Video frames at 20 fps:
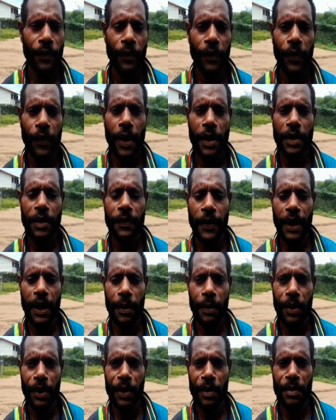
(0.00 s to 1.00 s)
Founding father of
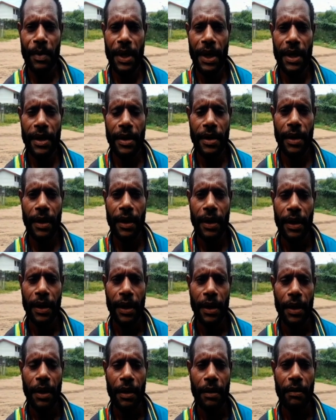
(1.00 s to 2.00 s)
Loyumis,
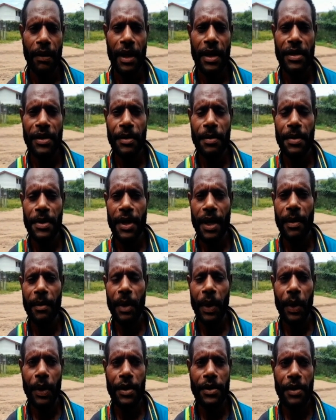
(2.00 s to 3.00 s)
Grand Chief Sam
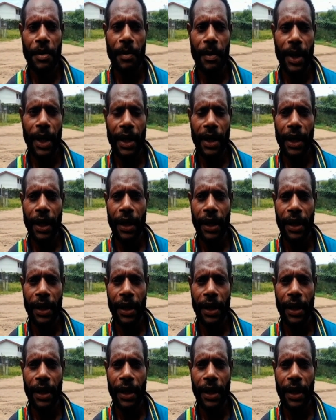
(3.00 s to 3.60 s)
of Somare.